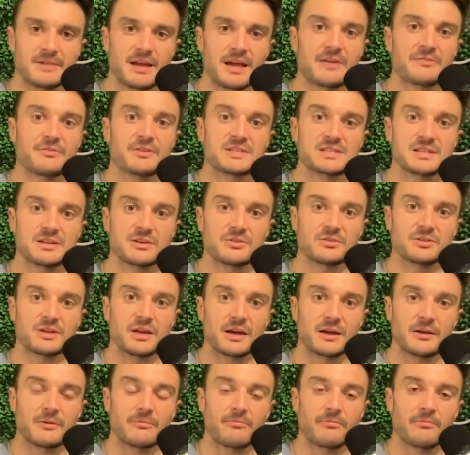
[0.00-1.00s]
every single
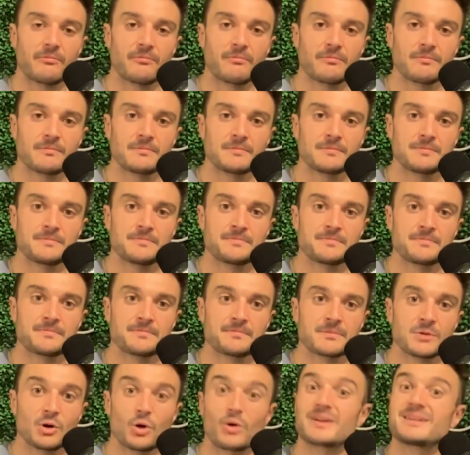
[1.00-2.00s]
day,
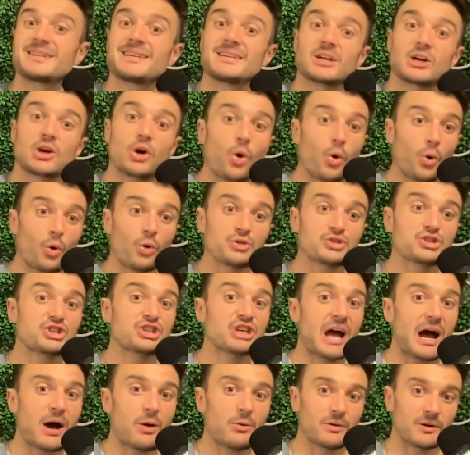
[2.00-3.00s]
or I did a cold
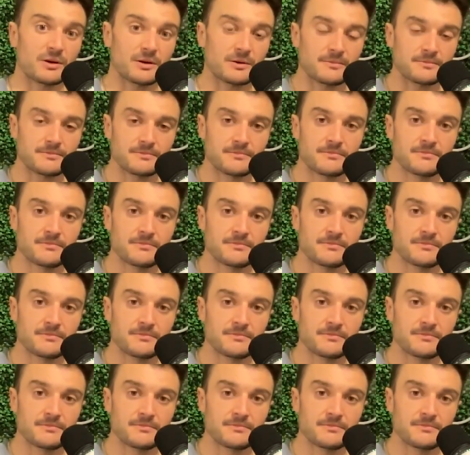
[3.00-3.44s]
shower